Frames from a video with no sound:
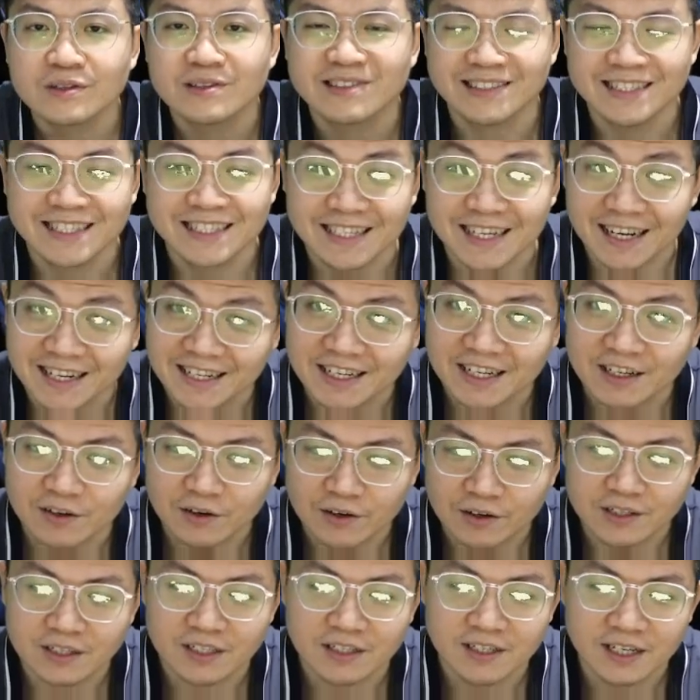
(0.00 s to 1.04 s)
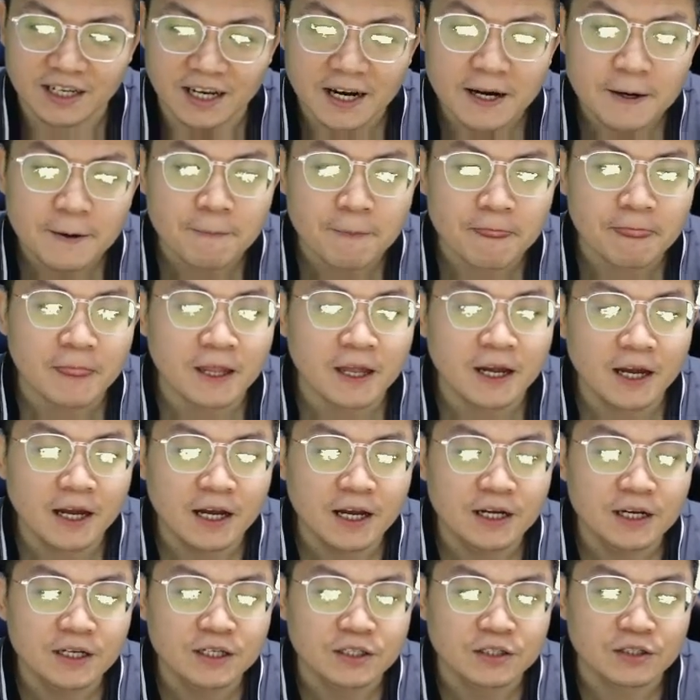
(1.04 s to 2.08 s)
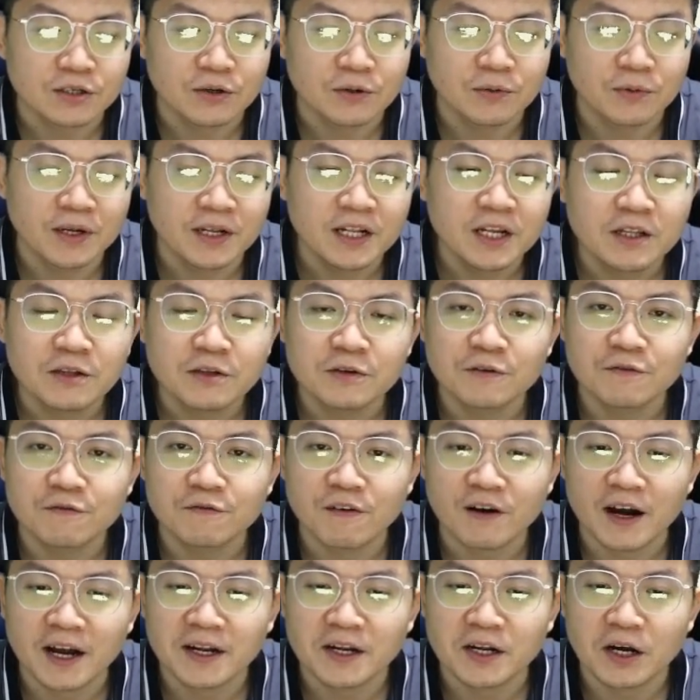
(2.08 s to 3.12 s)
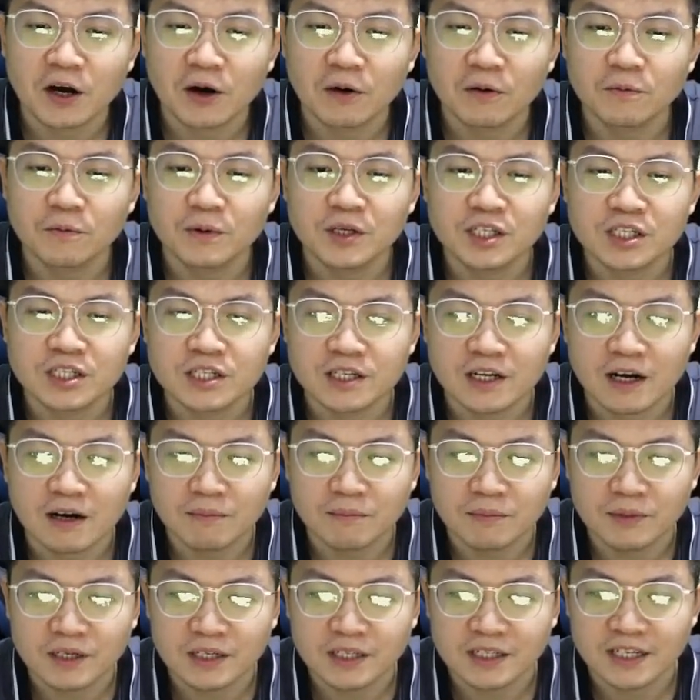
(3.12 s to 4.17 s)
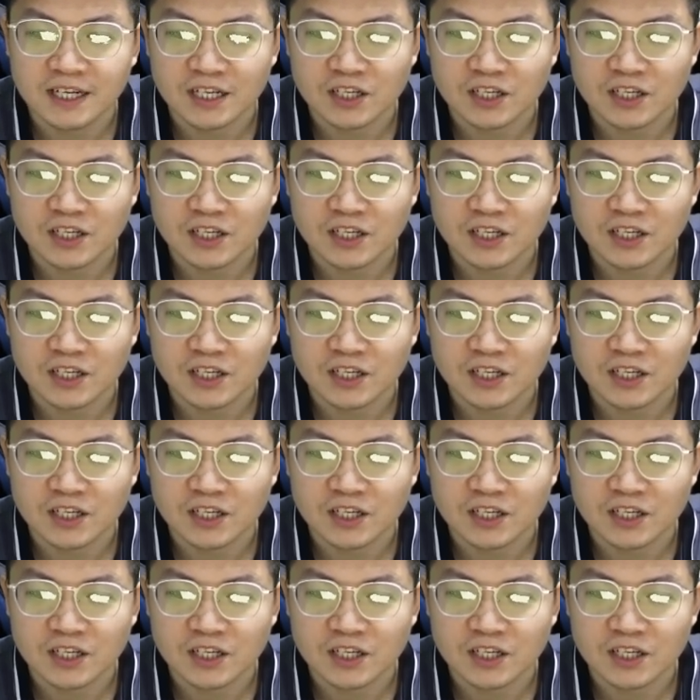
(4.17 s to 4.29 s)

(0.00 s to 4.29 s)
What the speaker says: descending order, yeah? So we need to find out which number that